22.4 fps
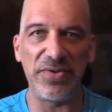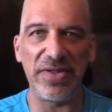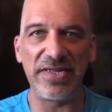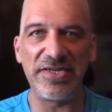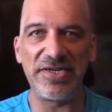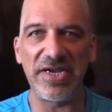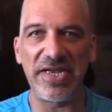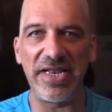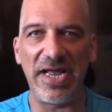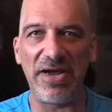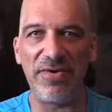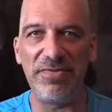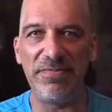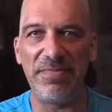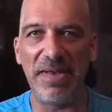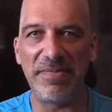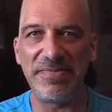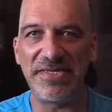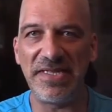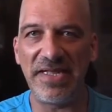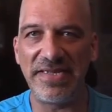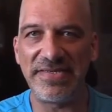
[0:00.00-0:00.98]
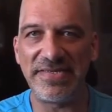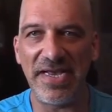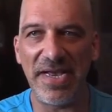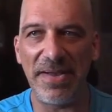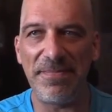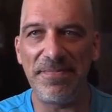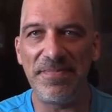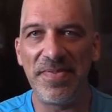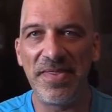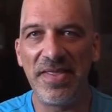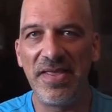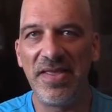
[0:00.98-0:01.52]
Like, check it out, when Pepsi lights up.
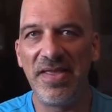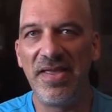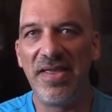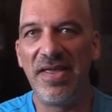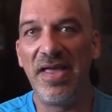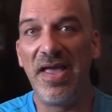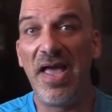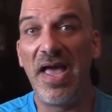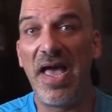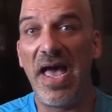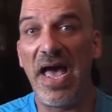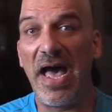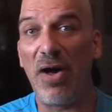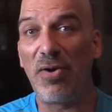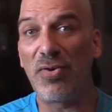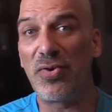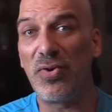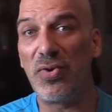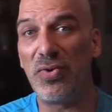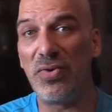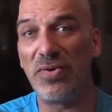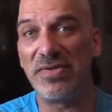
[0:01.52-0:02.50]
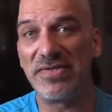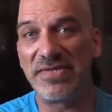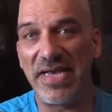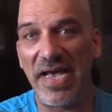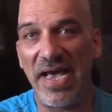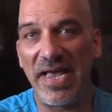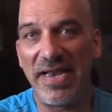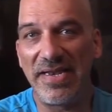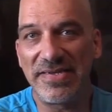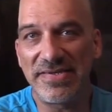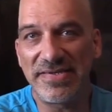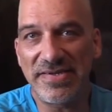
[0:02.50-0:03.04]
How cool is
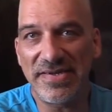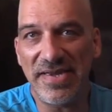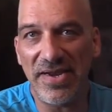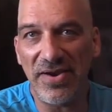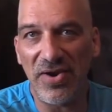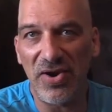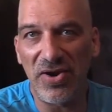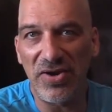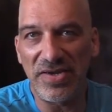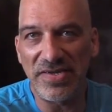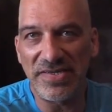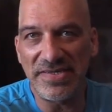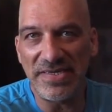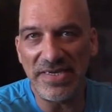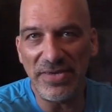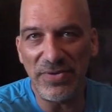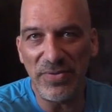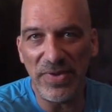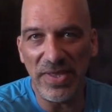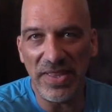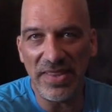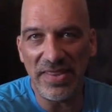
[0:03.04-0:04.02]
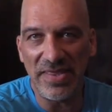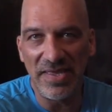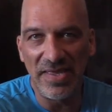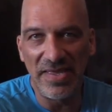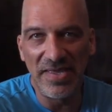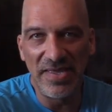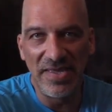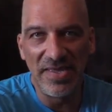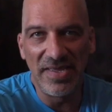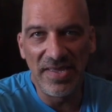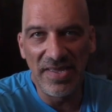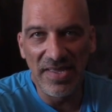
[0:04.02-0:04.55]
that? It's kind of hard to see with
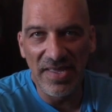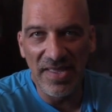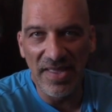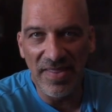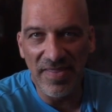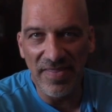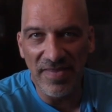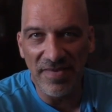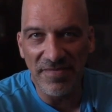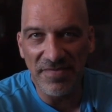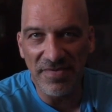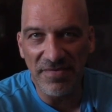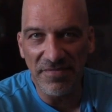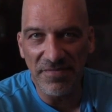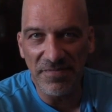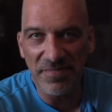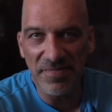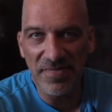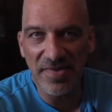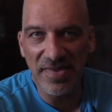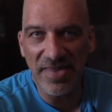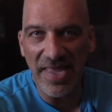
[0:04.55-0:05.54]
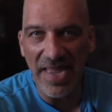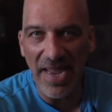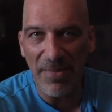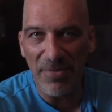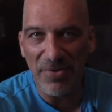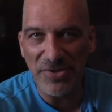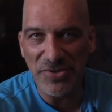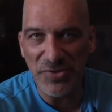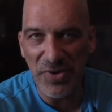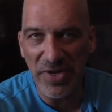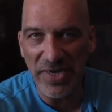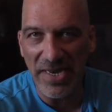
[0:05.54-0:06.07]
the
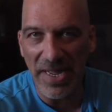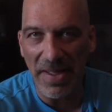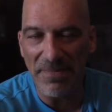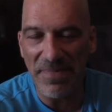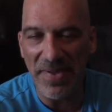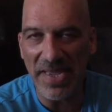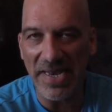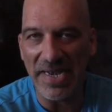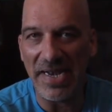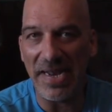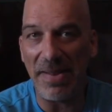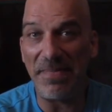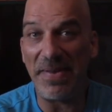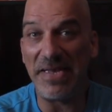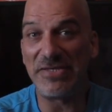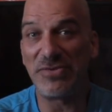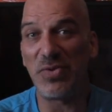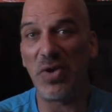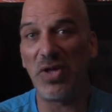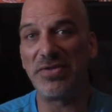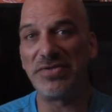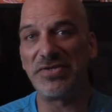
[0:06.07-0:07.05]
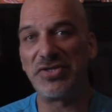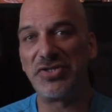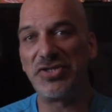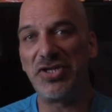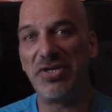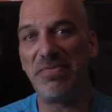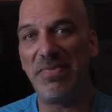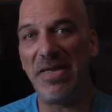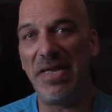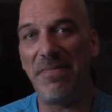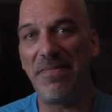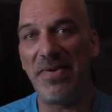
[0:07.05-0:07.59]
camera's really not picking it up as well as it
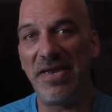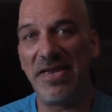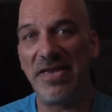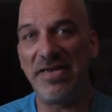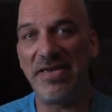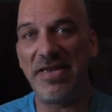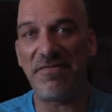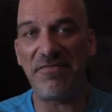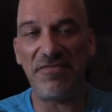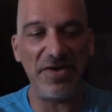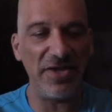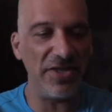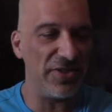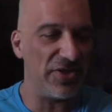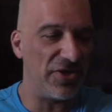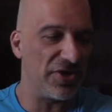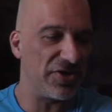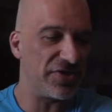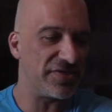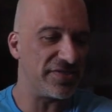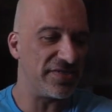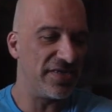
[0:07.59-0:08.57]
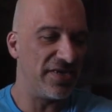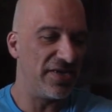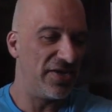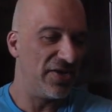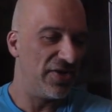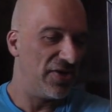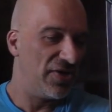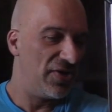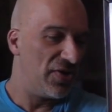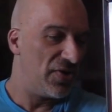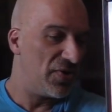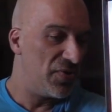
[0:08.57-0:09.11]
should be, but it definitely looks
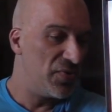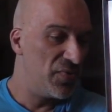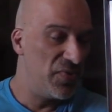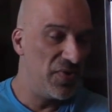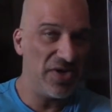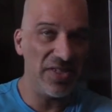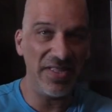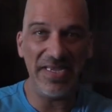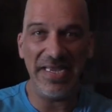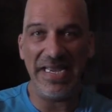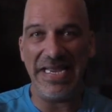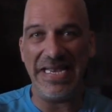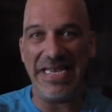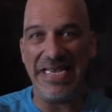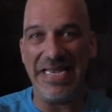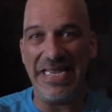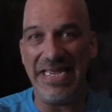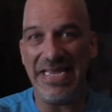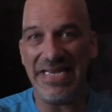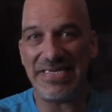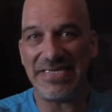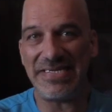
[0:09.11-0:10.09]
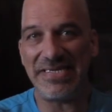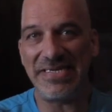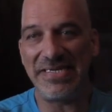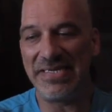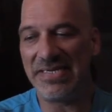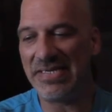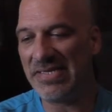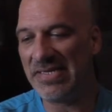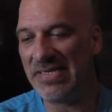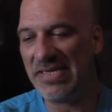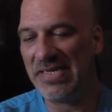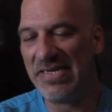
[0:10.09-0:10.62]
really neat.
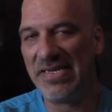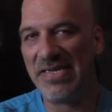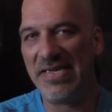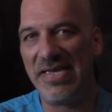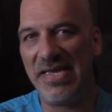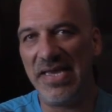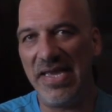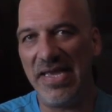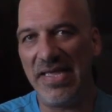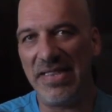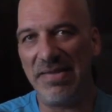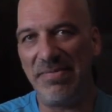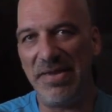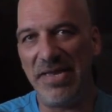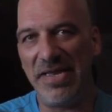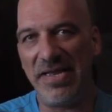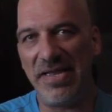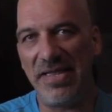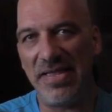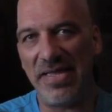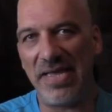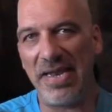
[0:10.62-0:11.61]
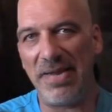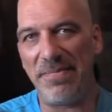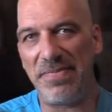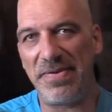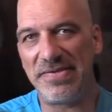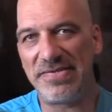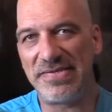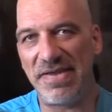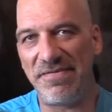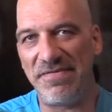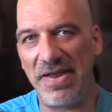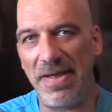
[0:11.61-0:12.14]
And let me light up
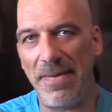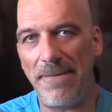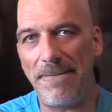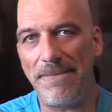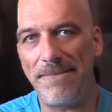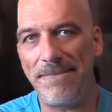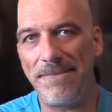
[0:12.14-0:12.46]
7up.